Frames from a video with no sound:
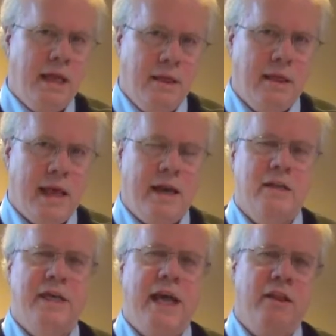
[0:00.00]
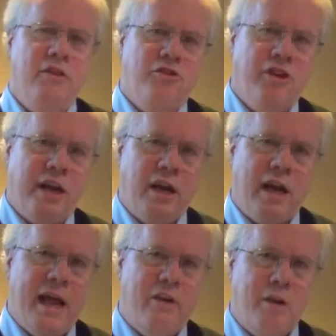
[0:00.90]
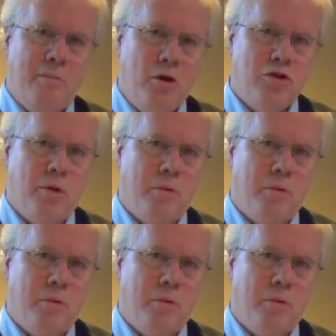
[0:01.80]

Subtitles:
in that is getting the signal out of the emotional